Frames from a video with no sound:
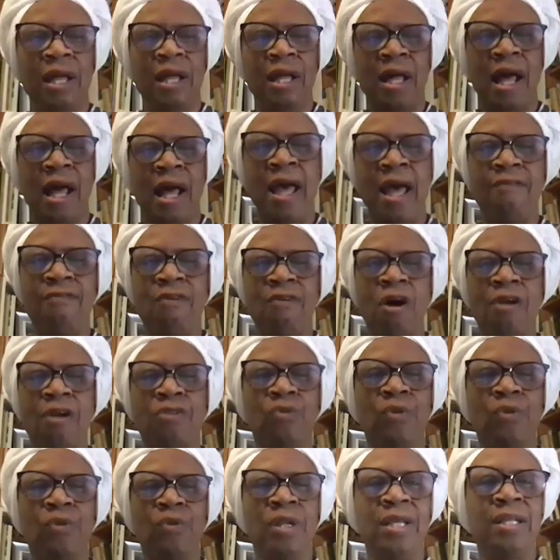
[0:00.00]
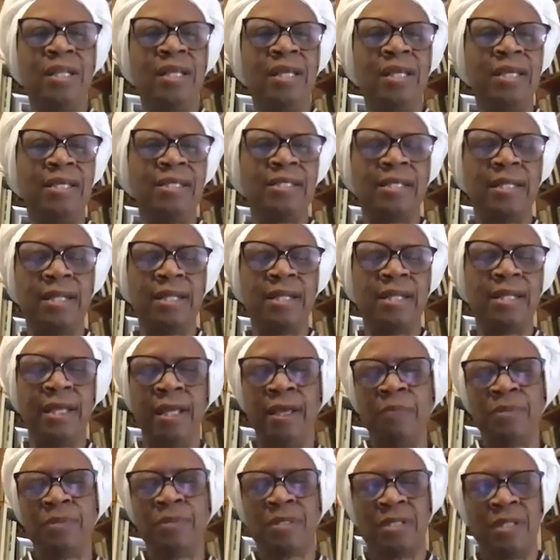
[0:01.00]
I have arthritic knees and
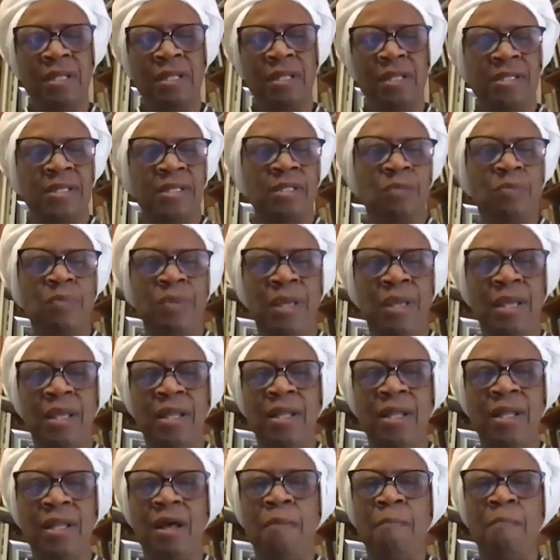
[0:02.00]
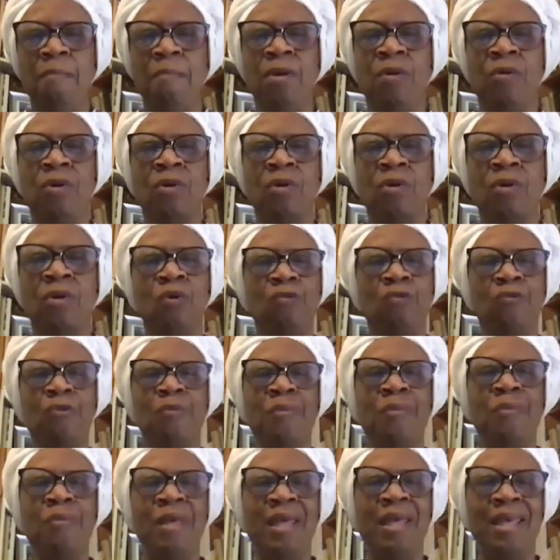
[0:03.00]
hips, and this has been a miracle for
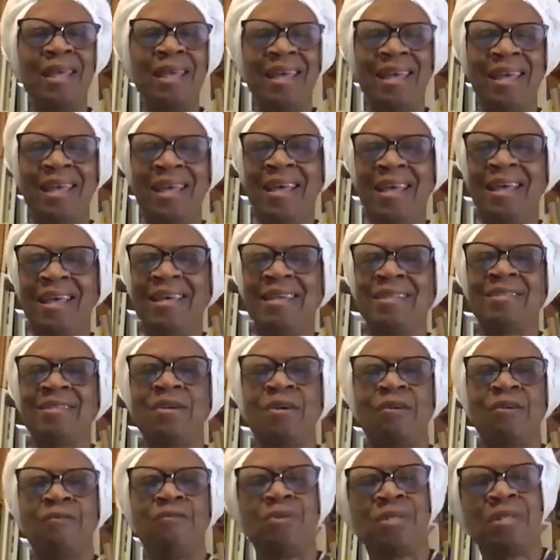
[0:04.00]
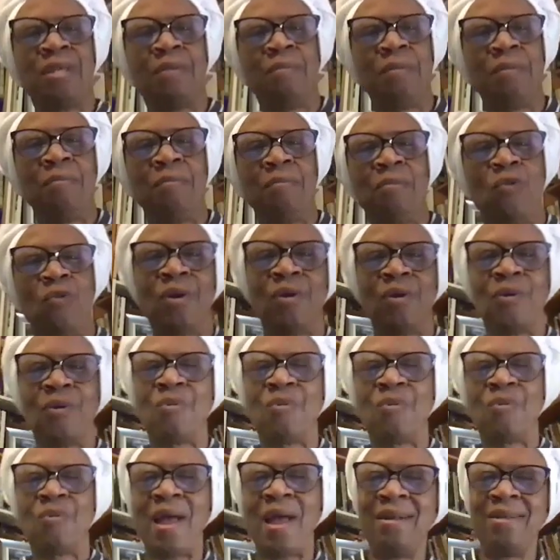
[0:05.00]
me. So if you see me moving
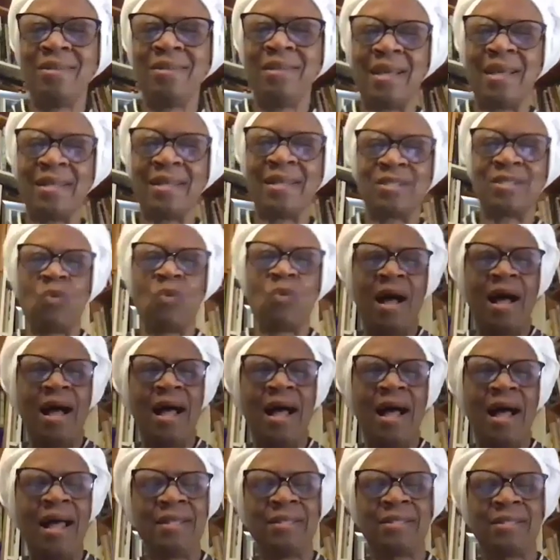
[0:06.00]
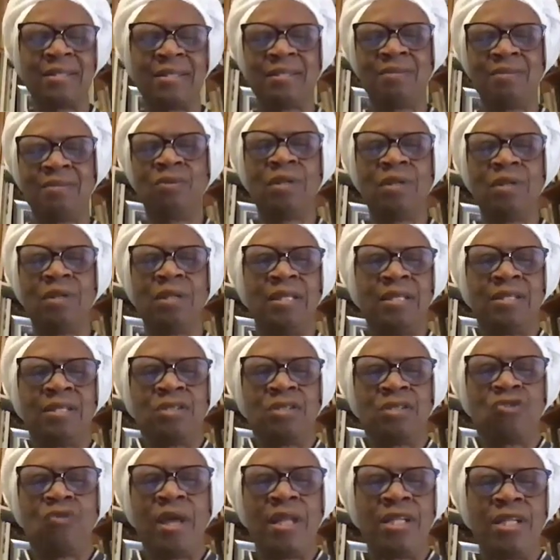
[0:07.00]
around, that's why. It's really just
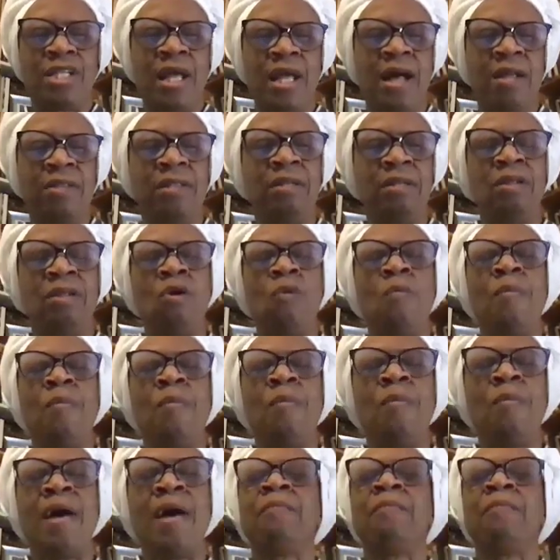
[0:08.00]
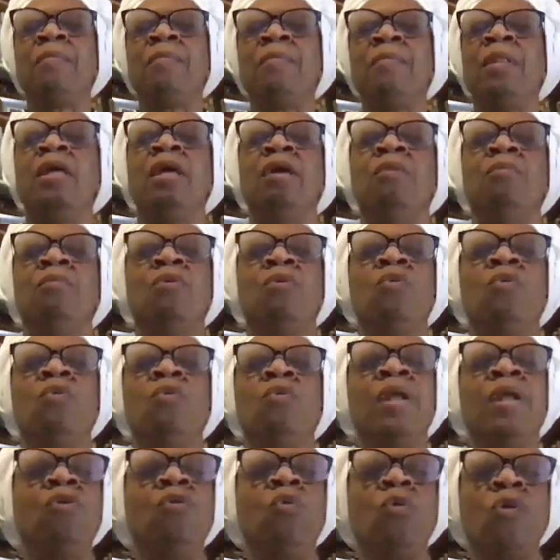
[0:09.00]
stretch out the low back. But
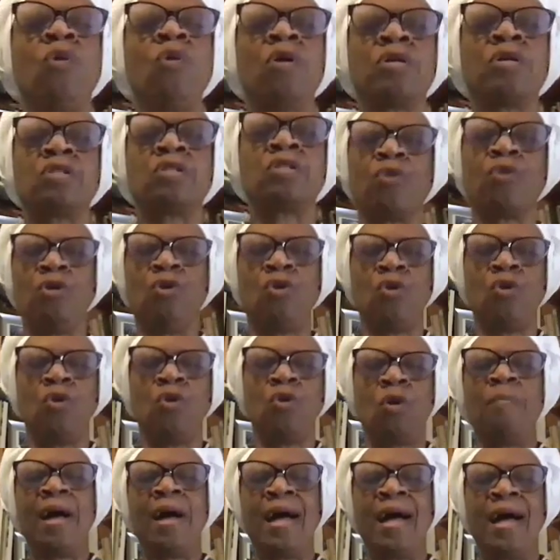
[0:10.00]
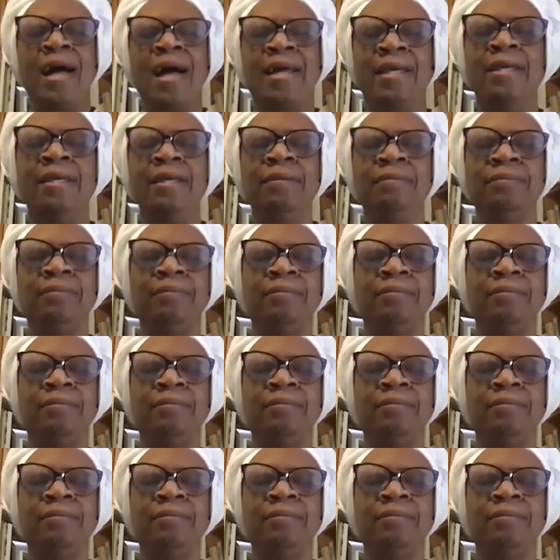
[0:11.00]
whatever works for your body,